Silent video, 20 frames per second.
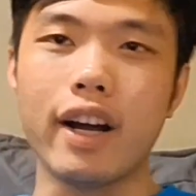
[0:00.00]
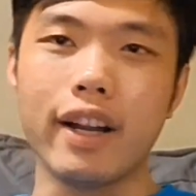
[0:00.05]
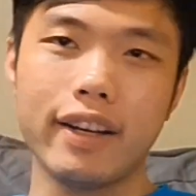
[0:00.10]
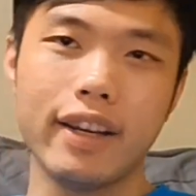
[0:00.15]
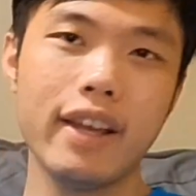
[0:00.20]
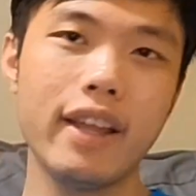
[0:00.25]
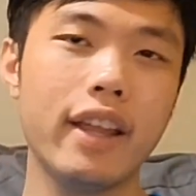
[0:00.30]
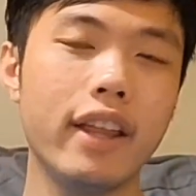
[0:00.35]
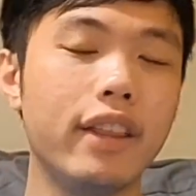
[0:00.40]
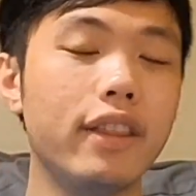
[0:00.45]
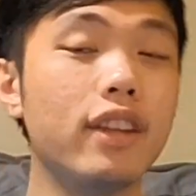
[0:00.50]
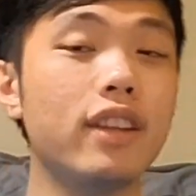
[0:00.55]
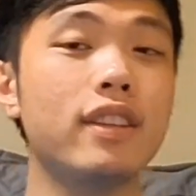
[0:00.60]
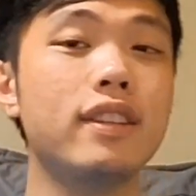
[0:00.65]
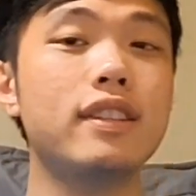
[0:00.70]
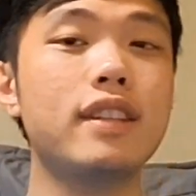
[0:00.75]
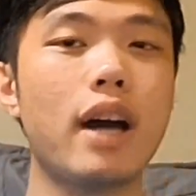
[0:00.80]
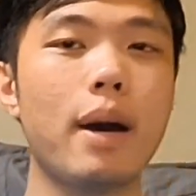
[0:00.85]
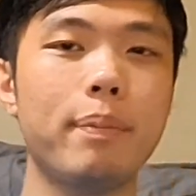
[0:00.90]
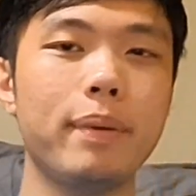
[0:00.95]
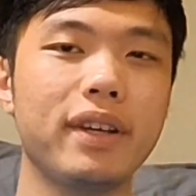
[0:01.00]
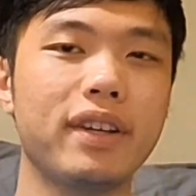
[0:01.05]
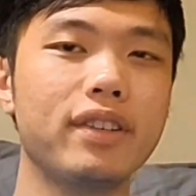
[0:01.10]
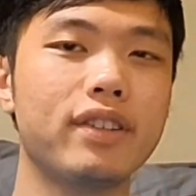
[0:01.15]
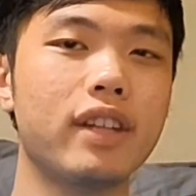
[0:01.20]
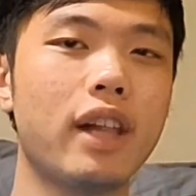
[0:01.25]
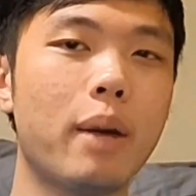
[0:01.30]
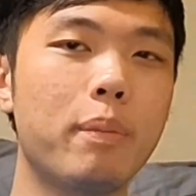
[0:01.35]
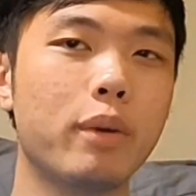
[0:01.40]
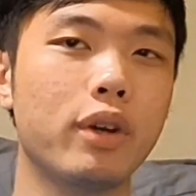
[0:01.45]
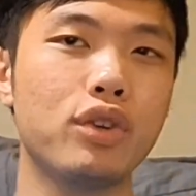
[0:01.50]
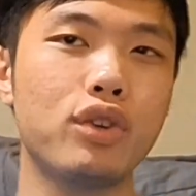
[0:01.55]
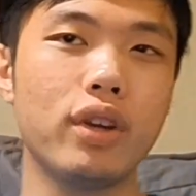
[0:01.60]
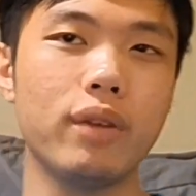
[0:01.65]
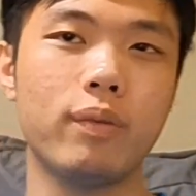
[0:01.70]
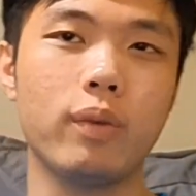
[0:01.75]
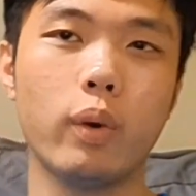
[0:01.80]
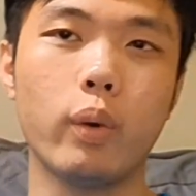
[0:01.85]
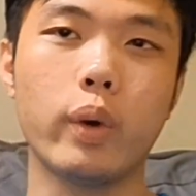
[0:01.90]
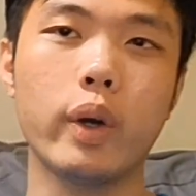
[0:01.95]
on, this topic is a lot more
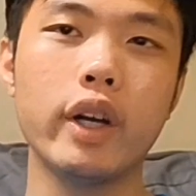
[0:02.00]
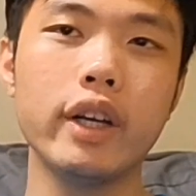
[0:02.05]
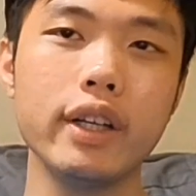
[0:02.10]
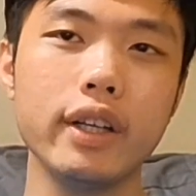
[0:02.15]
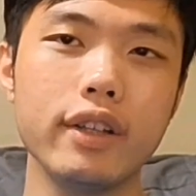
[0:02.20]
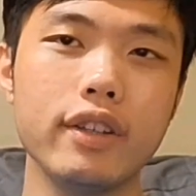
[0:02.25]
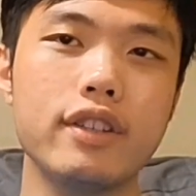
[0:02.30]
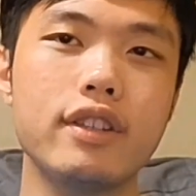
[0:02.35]
straightforward.